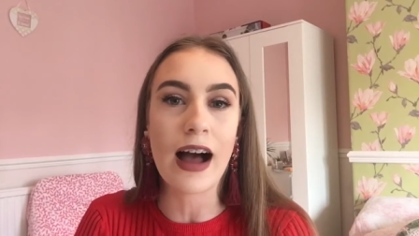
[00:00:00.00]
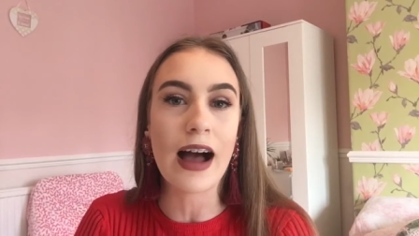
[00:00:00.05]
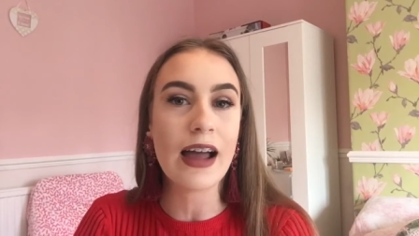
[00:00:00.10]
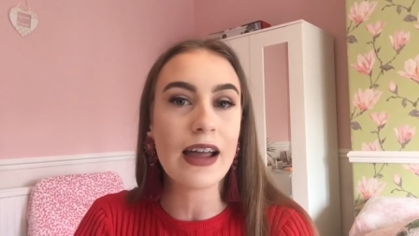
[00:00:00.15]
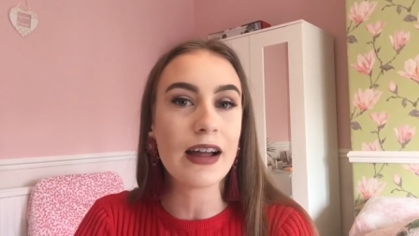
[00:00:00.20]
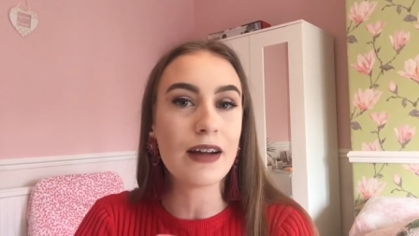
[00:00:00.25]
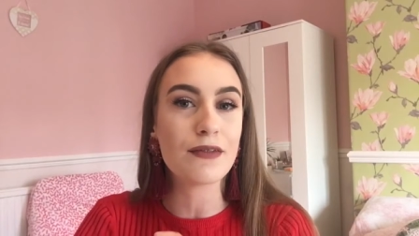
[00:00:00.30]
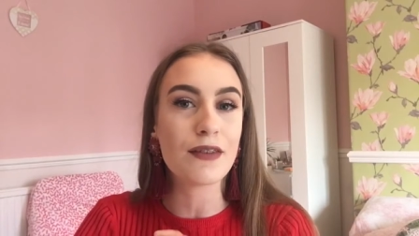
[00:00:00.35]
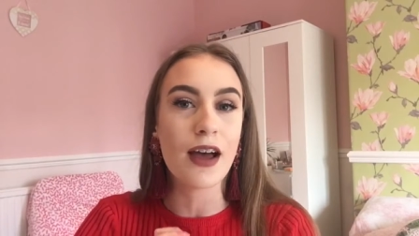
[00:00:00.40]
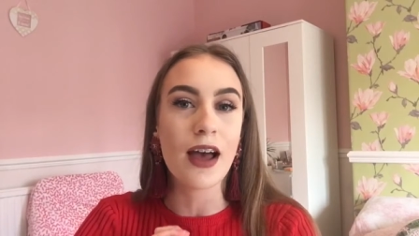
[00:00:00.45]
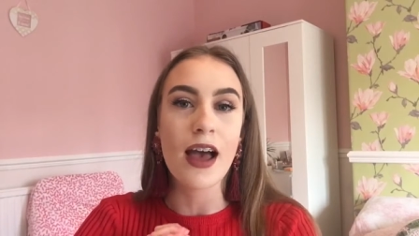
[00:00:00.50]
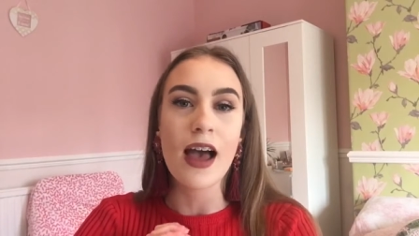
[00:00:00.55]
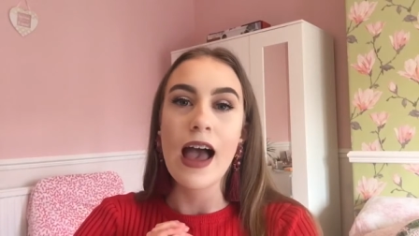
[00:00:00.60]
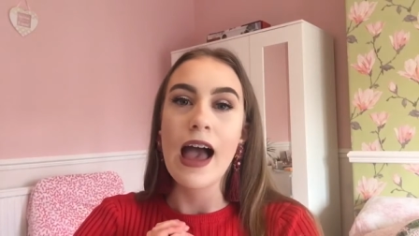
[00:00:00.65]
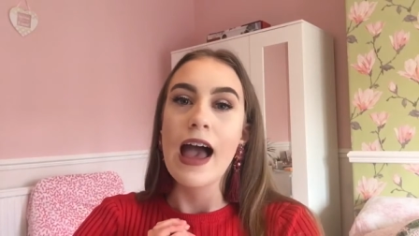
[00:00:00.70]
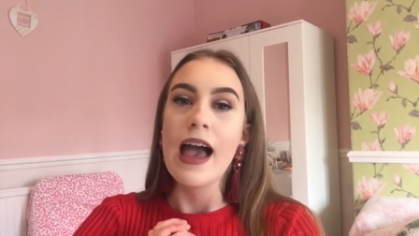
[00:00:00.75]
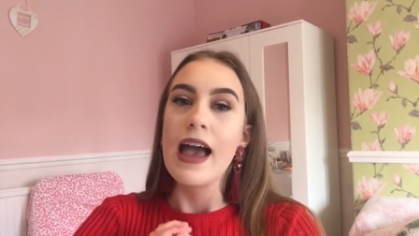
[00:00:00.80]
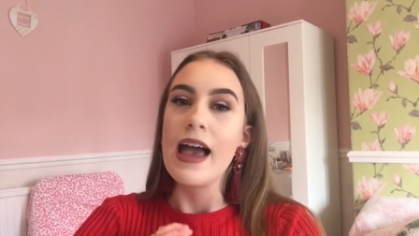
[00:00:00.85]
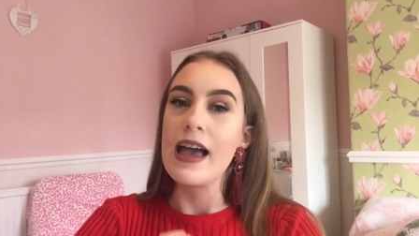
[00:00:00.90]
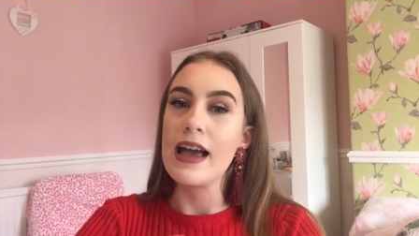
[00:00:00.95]
I have
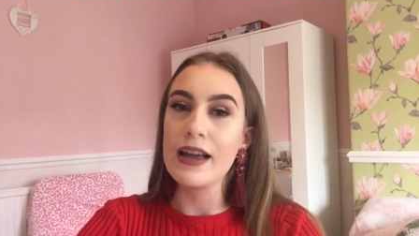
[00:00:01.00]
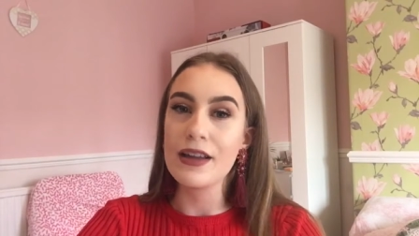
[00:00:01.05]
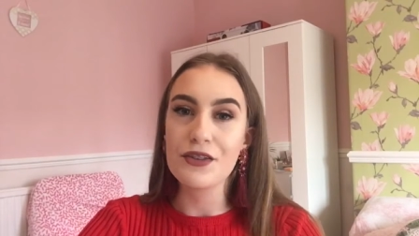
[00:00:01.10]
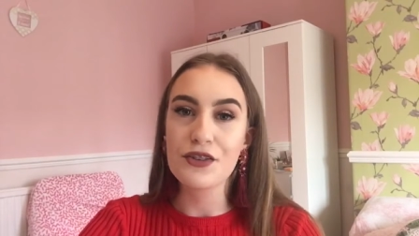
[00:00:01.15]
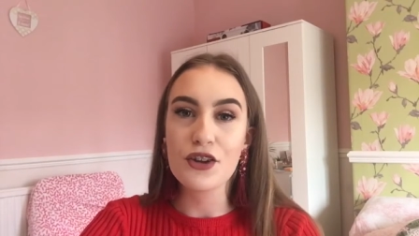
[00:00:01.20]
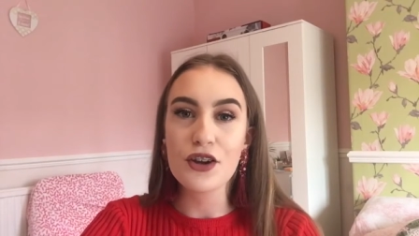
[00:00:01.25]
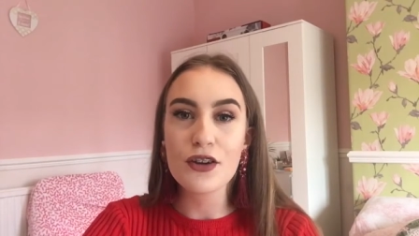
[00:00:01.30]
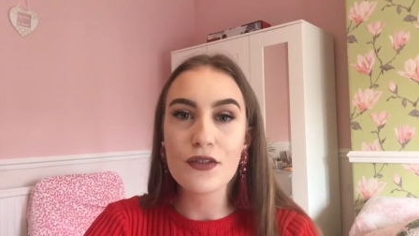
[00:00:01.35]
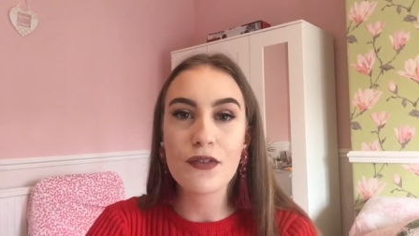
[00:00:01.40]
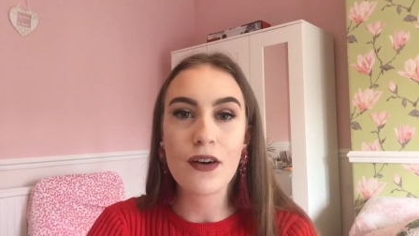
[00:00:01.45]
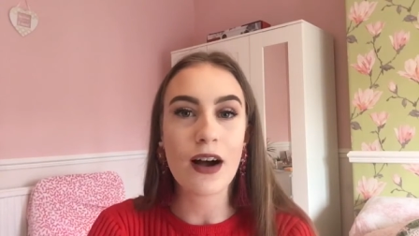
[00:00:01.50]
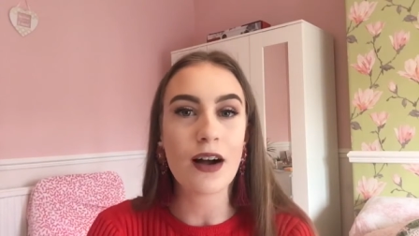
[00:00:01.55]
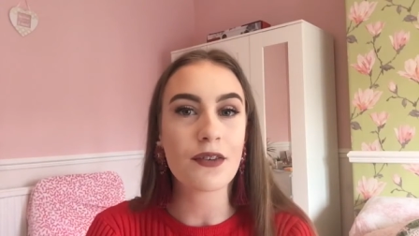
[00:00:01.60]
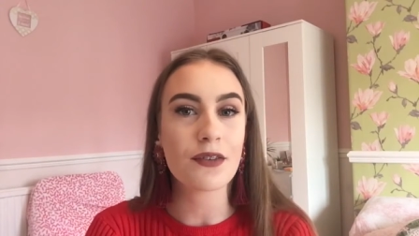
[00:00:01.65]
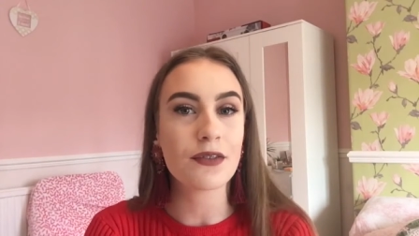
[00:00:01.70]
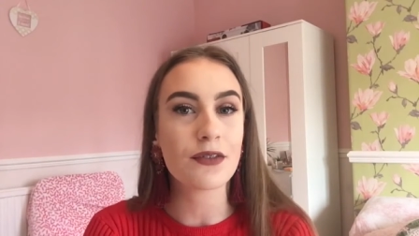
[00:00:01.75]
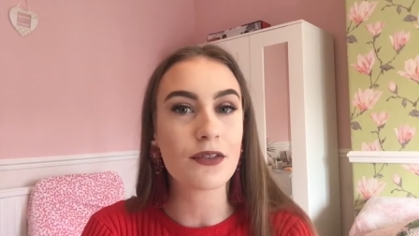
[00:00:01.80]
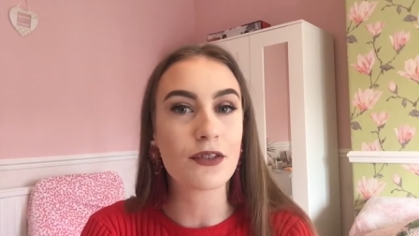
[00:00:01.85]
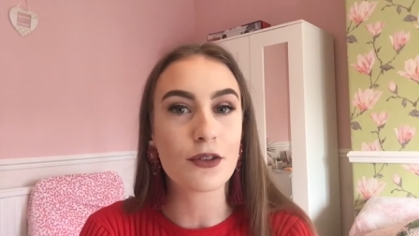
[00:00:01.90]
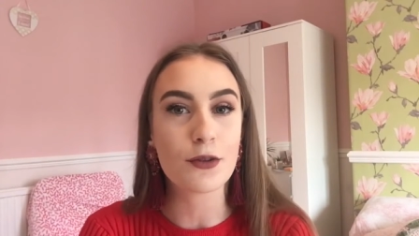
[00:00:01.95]
hit
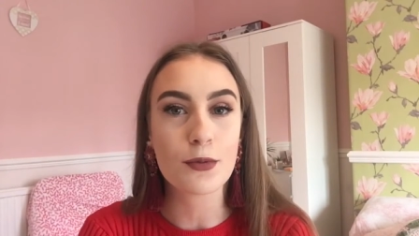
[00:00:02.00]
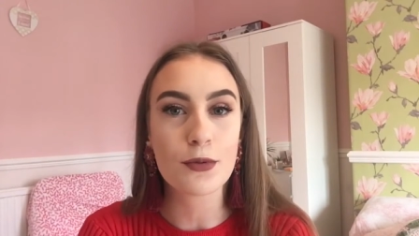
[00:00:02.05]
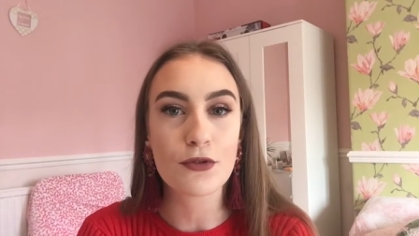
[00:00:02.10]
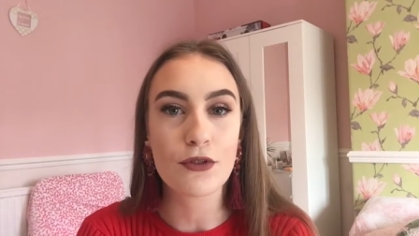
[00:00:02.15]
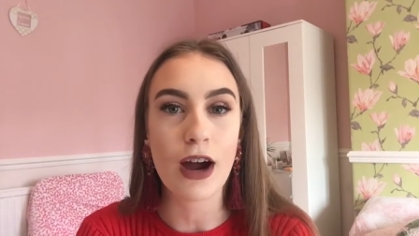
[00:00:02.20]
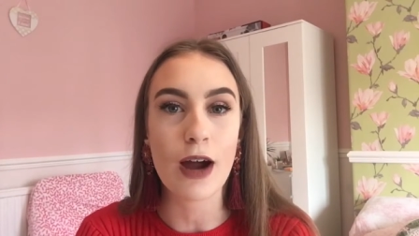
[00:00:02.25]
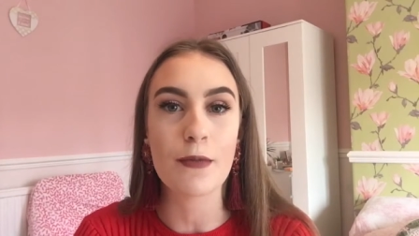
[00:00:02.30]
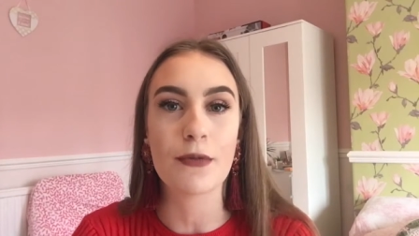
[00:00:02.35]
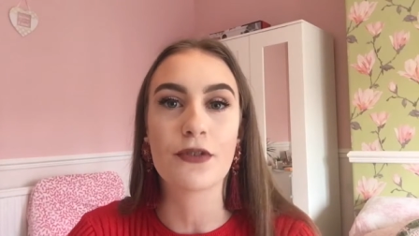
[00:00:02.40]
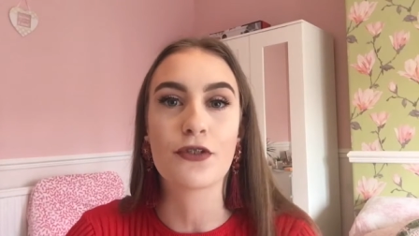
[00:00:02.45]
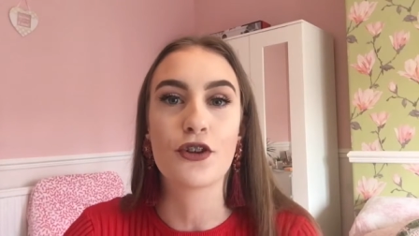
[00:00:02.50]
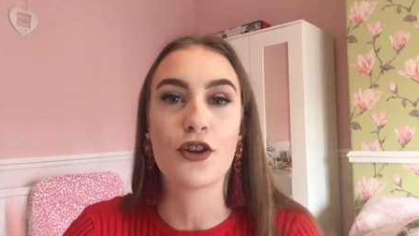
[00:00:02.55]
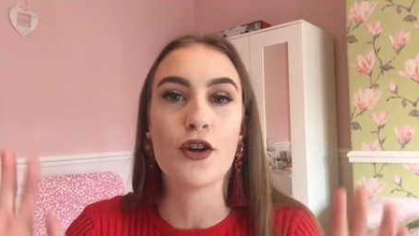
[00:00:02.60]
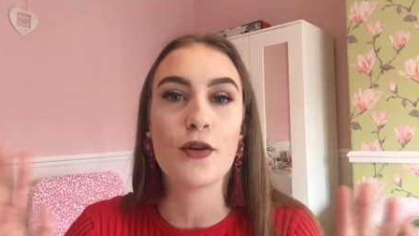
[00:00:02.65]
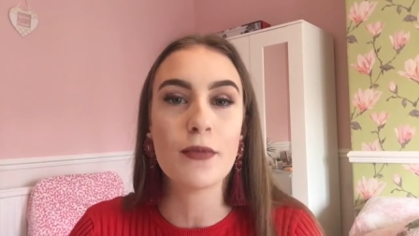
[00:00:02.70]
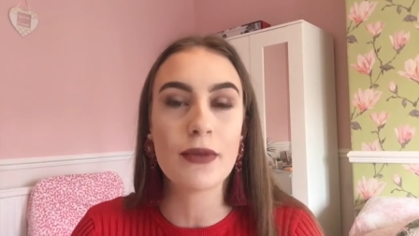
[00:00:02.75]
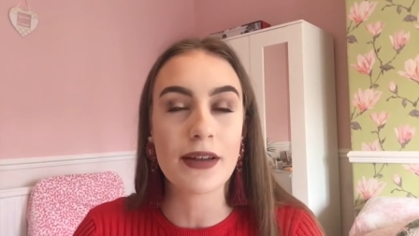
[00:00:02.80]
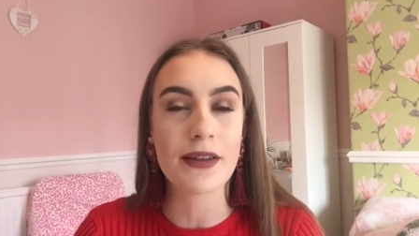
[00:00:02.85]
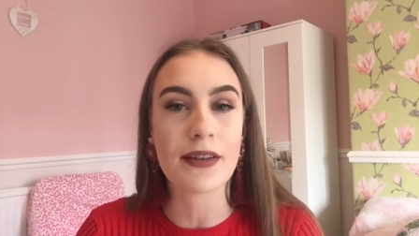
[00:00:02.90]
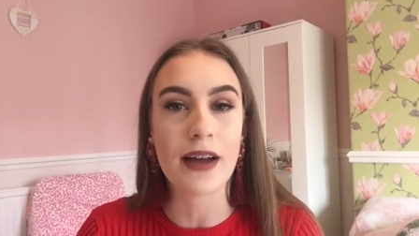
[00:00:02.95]
2,000 subscribers too
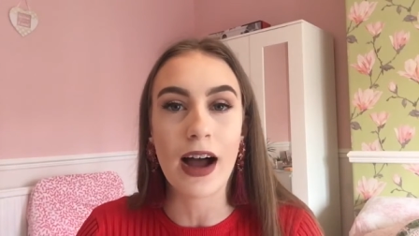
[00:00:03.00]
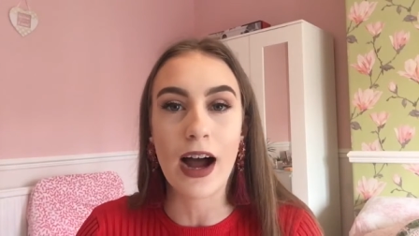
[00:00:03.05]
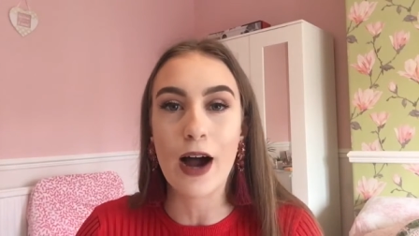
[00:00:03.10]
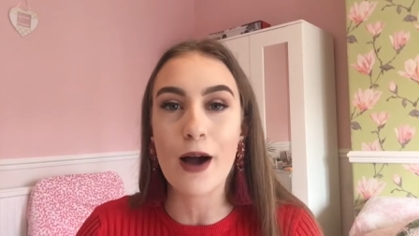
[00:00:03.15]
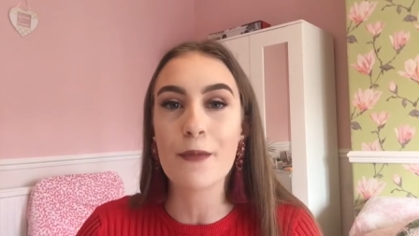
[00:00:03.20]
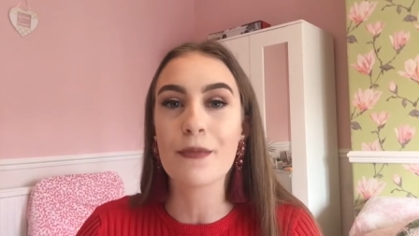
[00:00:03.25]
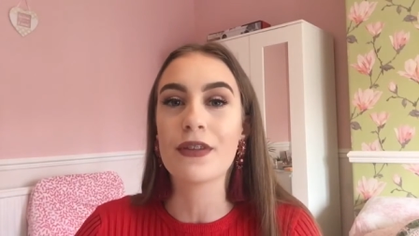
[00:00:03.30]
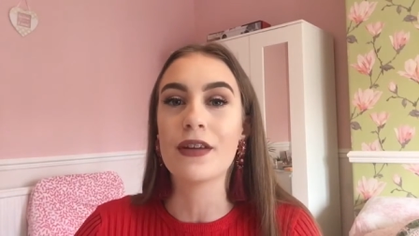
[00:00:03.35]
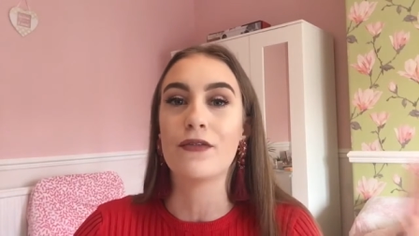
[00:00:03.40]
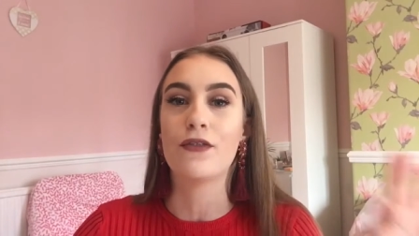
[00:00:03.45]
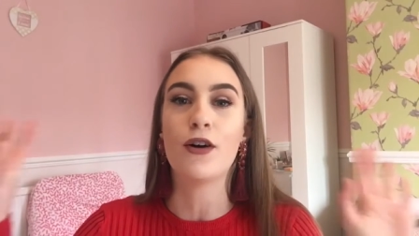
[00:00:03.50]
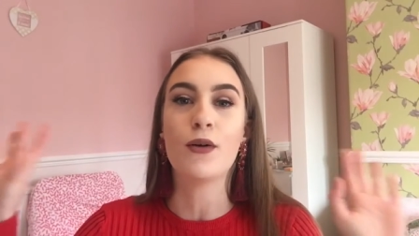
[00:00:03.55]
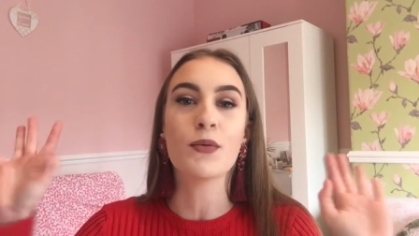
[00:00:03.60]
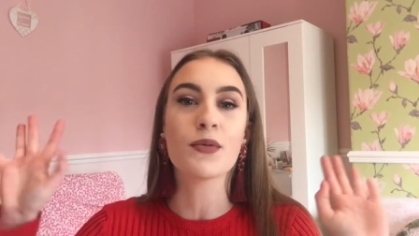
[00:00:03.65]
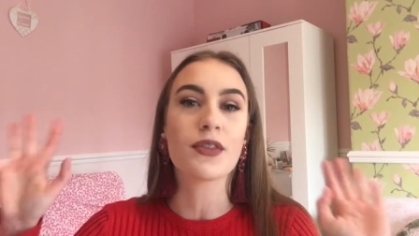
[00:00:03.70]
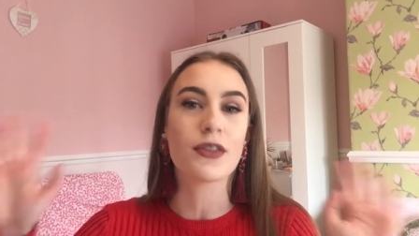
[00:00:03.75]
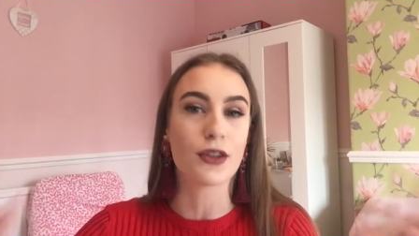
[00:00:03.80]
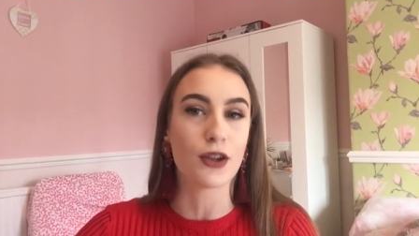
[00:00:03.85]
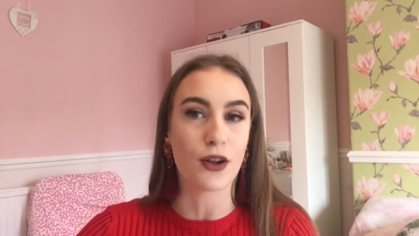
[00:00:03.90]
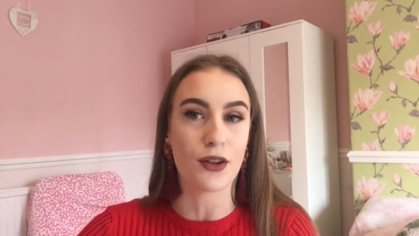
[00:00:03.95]
many times and I've
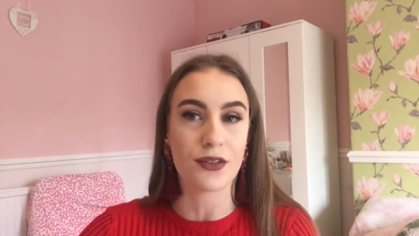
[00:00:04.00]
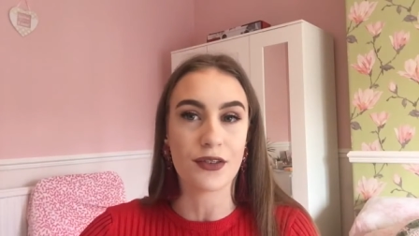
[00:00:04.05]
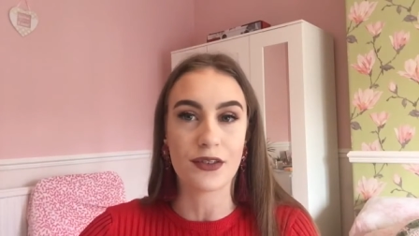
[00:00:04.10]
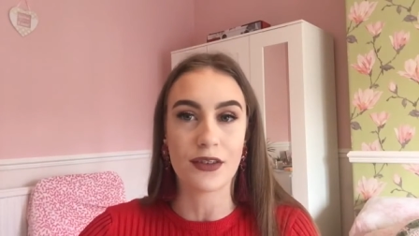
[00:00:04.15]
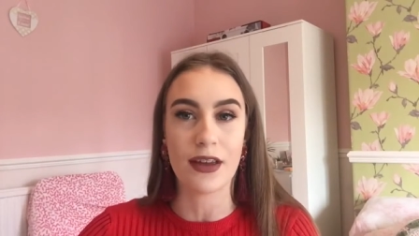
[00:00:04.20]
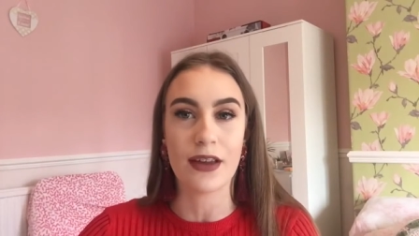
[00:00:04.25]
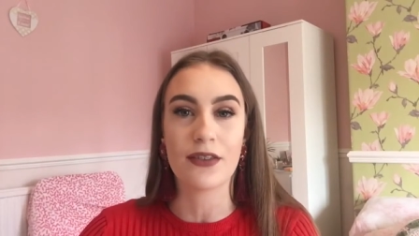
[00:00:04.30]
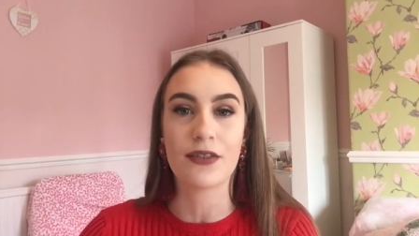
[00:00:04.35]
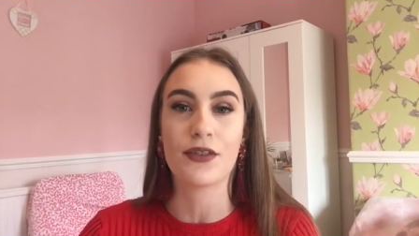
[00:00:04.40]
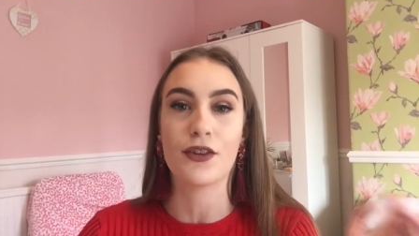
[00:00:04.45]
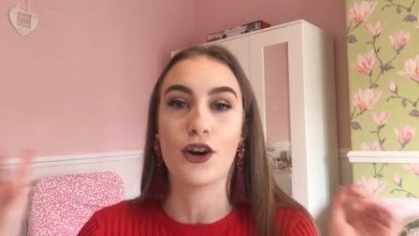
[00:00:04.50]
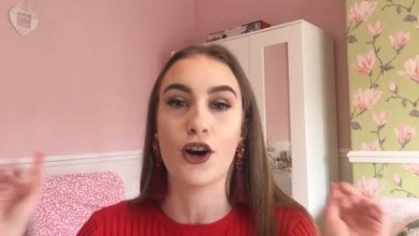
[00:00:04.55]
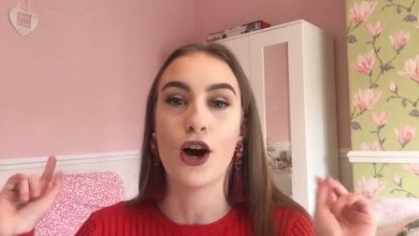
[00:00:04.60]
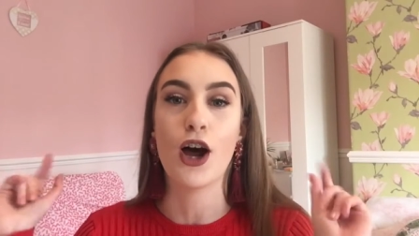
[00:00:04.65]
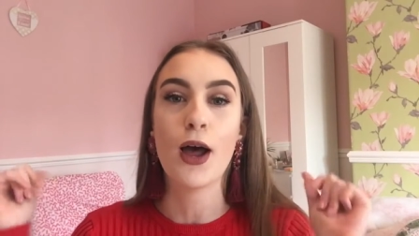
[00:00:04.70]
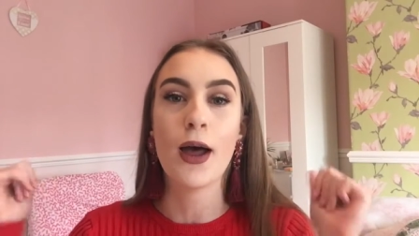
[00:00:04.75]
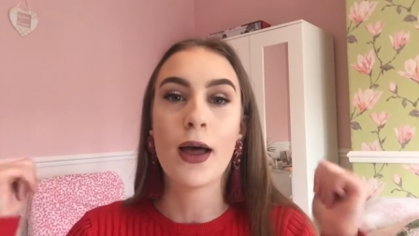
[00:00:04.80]
always lost it so